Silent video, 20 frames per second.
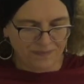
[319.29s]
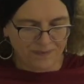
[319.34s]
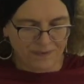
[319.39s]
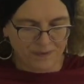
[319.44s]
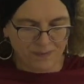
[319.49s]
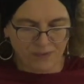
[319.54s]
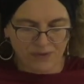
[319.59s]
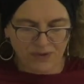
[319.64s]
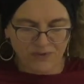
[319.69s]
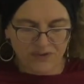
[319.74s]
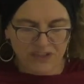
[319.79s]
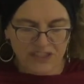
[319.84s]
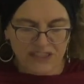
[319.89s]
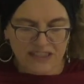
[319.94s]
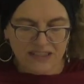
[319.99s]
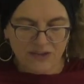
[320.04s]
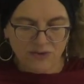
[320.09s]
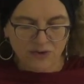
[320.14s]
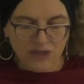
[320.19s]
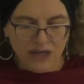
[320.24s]
The
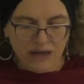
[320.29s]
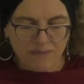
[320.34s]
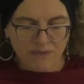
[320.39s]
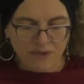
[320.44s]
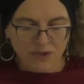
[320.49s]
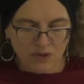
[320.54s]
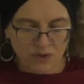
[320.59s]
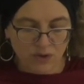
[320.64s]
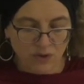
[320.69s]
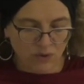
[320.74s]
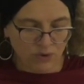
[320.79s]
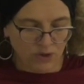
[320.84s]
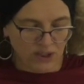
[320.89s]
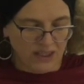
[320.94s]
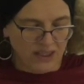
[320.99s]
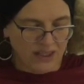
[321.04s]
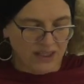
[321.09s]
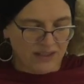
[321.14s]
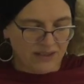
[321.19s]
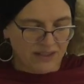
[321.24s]
previously trapped soul
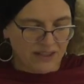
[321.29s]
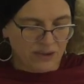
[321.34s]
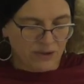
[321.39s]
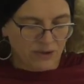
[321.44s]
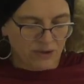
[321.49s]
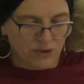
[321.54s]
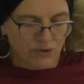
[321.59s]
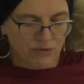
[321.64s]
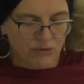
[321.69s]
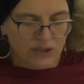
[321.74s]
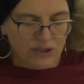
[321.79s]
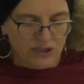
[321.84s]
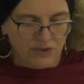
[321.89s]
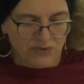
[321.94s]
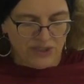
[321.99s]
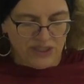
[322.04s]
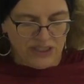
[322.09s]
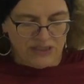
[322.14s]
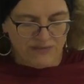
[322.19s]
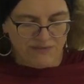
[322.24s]
that could only
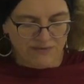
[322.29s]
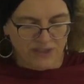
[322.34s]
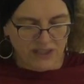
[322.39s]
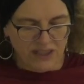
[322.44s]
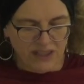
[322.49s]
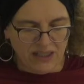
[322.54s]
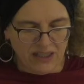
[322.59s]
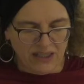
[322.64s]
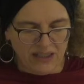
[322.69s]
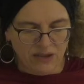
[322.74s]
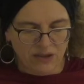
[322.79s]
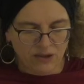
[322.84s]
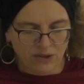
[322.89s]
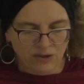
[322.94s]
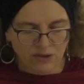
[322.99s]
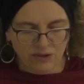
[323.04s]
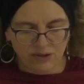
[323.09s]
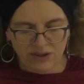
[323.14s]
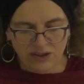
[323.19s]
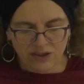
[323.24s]
grieve and
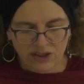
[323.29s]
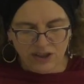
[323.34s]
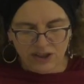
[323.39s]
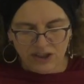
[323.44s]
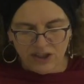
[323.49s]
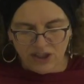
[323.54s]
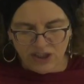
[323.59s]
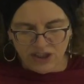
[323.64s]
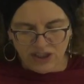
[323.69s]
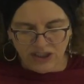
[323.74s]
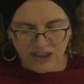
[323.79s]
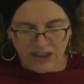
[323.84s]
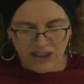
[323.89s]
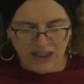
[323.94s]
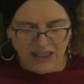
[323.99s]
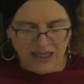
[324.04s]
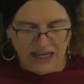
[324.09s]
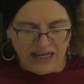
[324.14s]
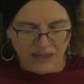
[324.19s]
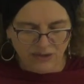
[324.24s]
look lethargically
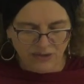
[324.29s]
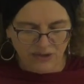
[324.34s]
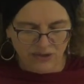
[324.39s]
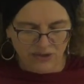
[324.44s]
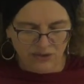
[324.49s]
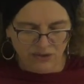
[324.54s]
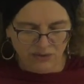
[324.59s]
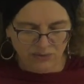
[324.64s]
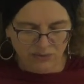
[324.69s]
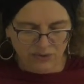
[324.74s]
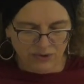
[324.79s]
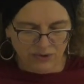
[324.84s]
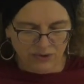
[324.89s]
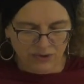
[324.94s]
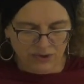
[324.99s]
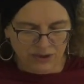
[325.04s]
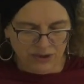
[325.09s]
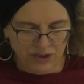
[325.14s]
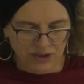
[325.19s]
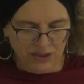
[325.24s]
out into the
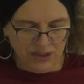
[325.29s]
world